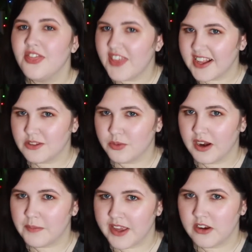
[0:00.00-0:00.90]
That's where
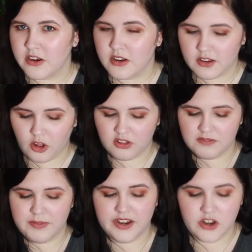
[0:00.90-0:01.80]
I make all
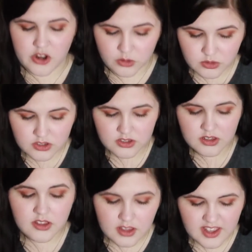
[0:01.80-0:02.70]
of my notes,
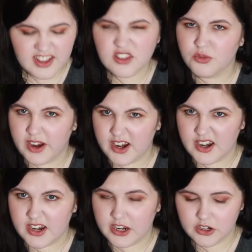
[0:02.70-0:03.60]
is right
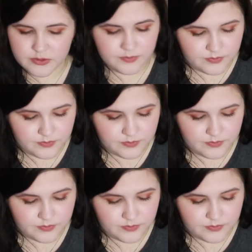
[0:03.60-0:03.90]
in here.